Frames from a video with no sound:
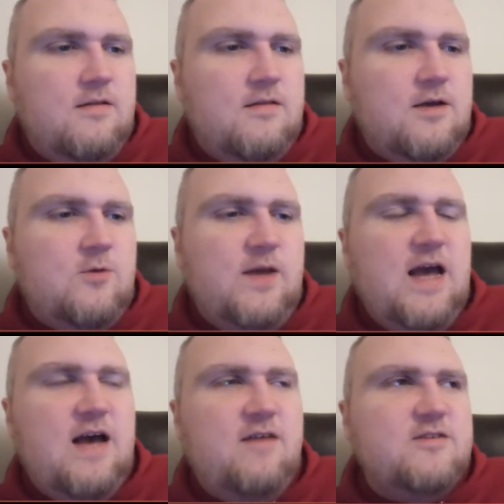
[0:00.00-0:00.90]
like we
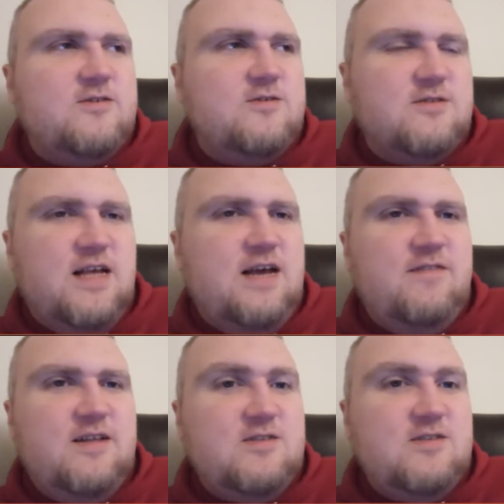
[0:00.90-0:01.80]
have this girl's life
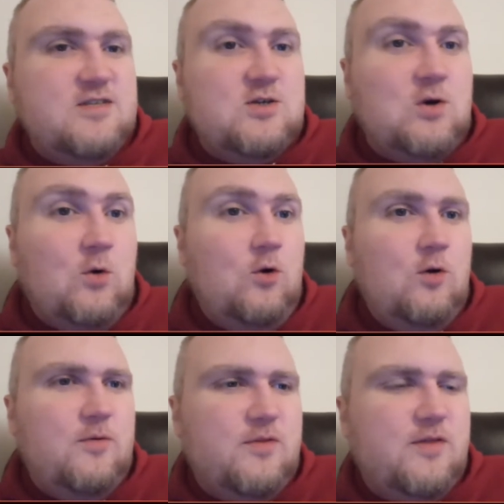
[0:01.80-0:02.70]
that is such a
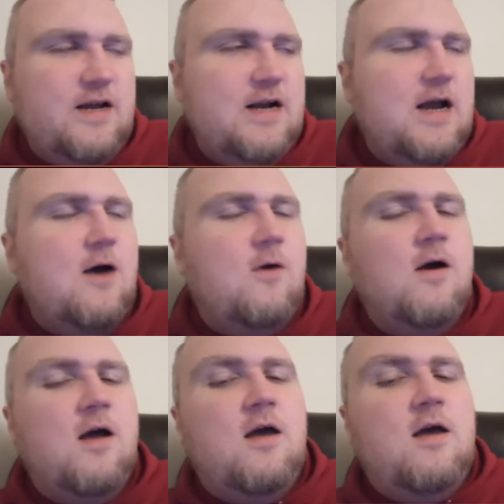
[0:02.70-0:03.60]
horrible thing now.
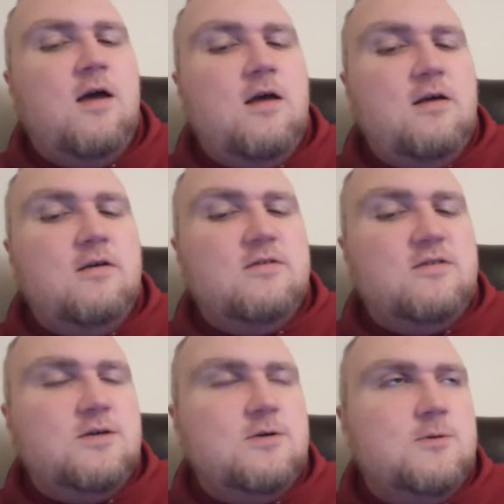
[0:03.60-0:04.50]

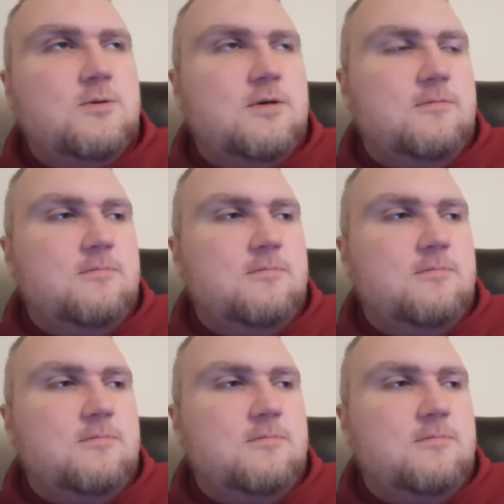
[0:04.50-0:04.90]
So